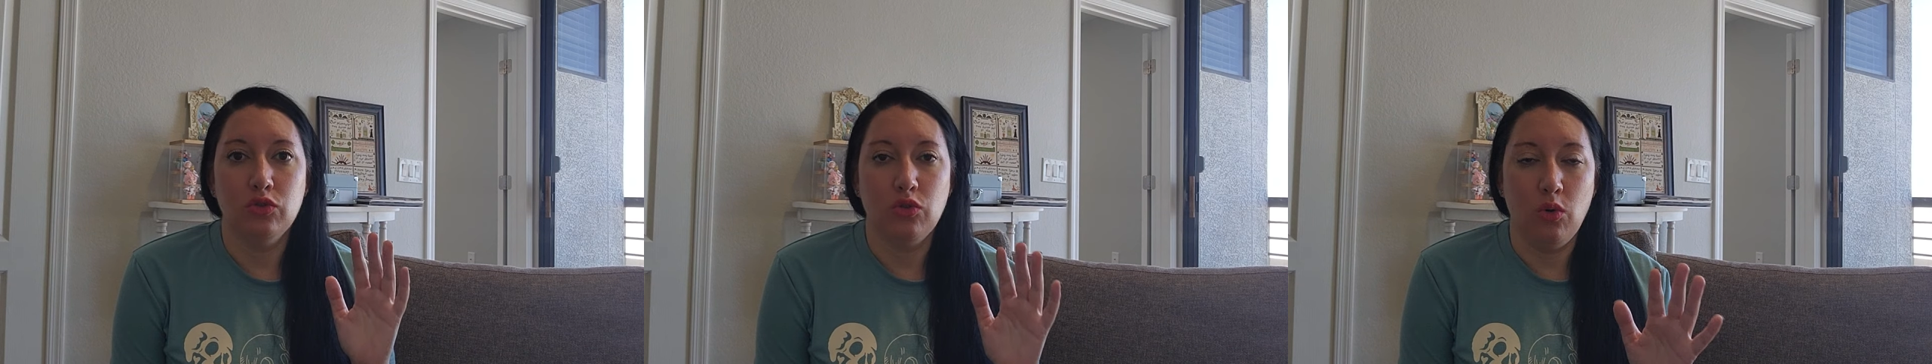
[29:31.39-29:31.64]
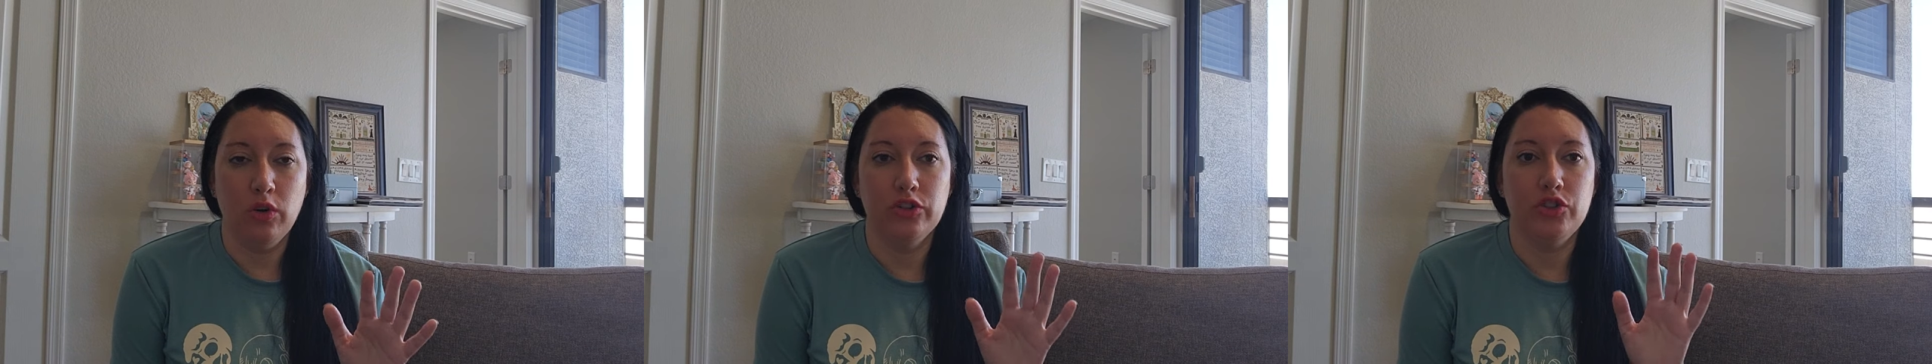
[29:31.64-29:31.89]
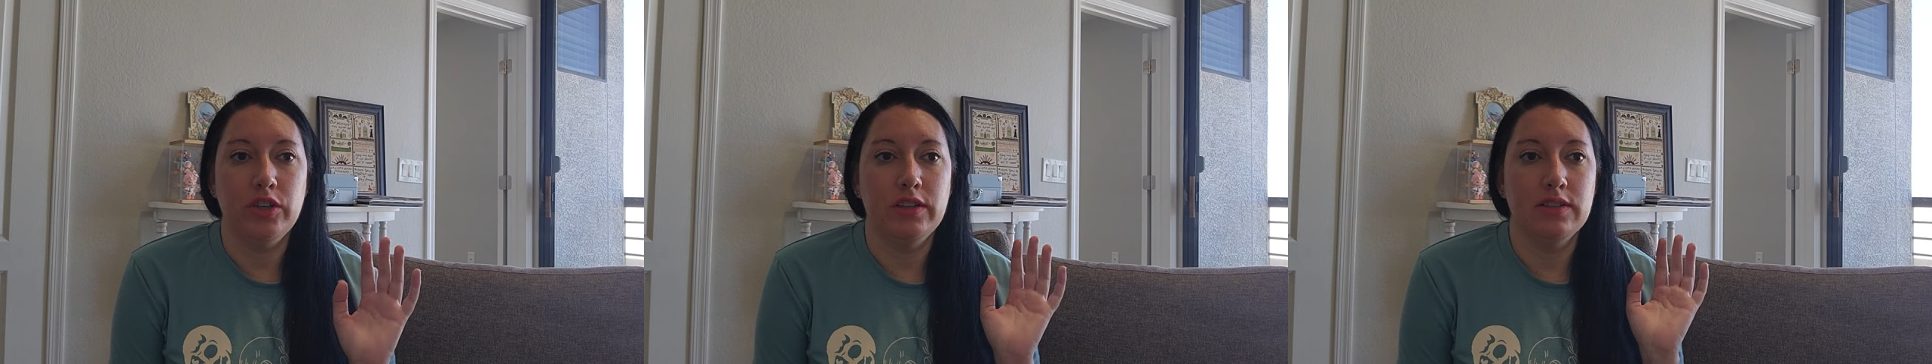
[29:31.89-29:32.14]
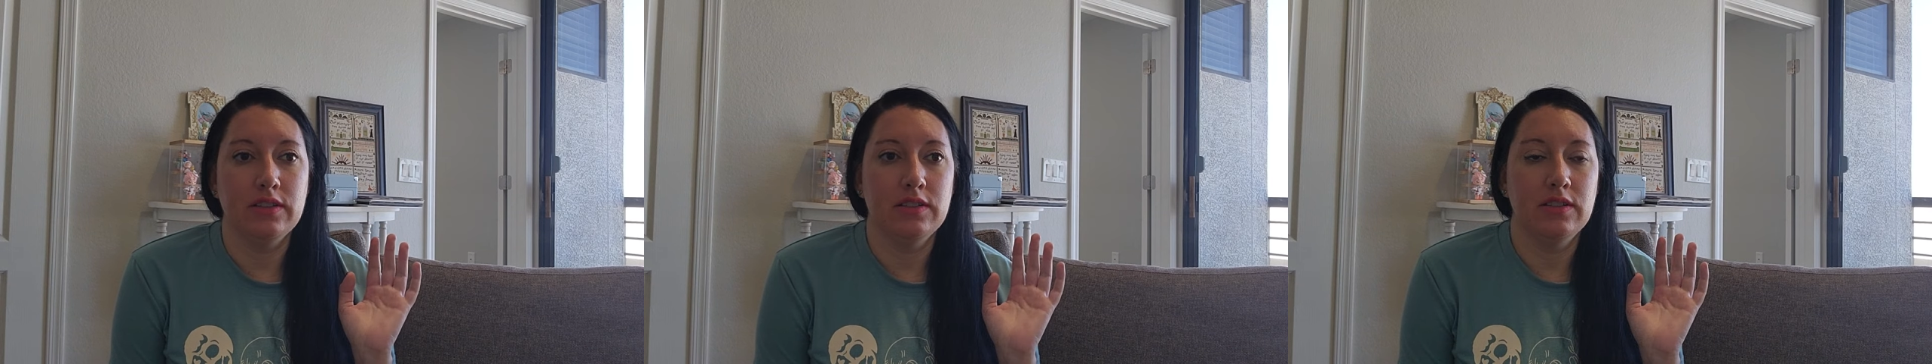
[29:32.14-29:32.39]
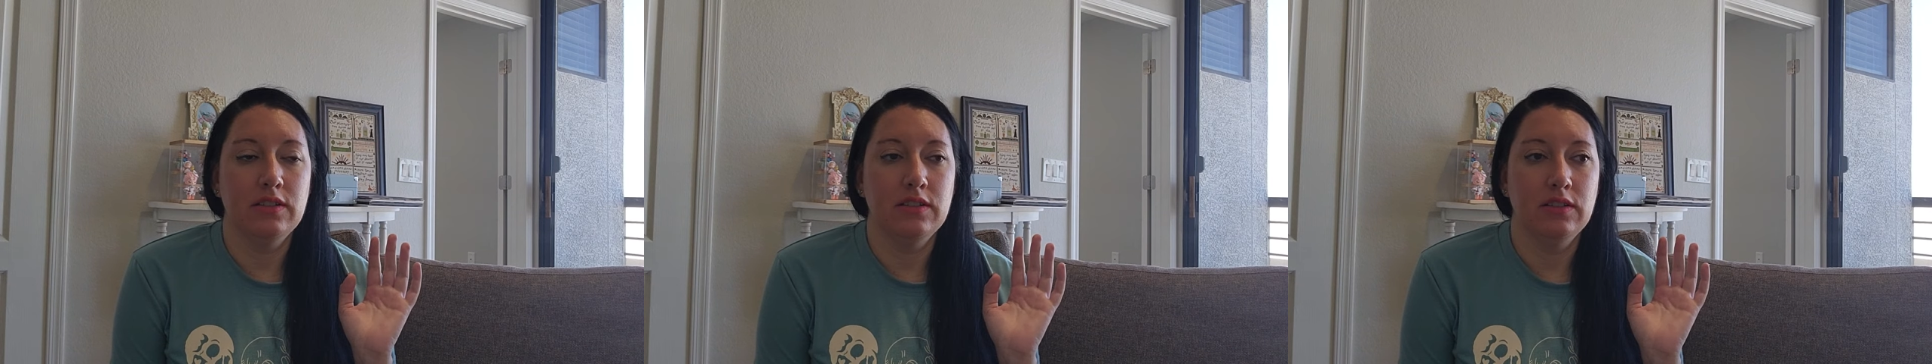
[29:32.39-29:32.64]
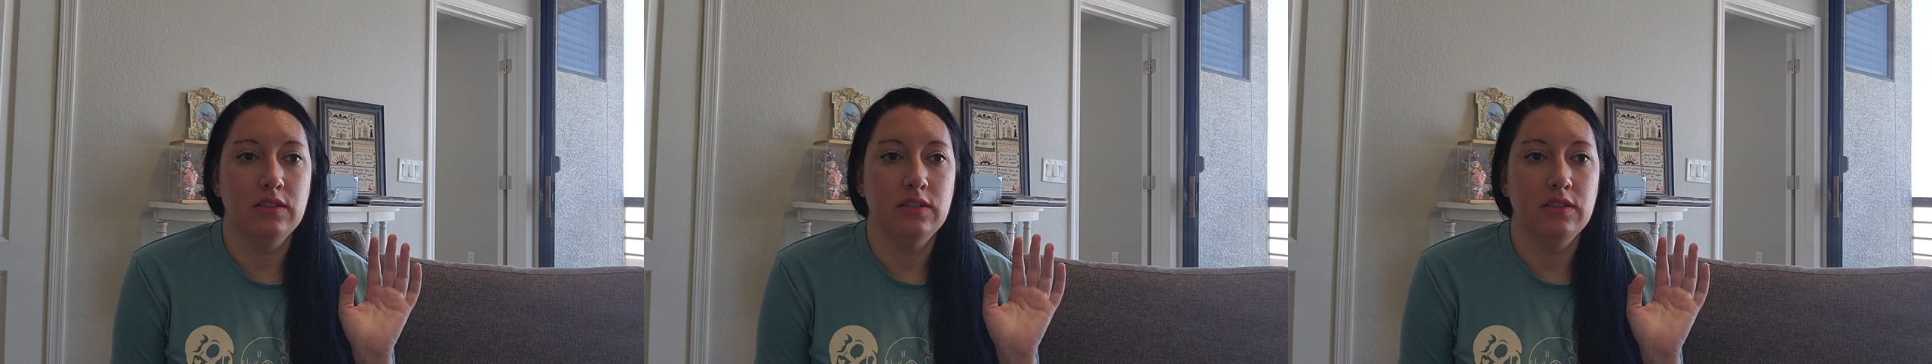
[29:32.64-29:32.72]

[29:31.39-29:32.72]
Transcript: gorgeous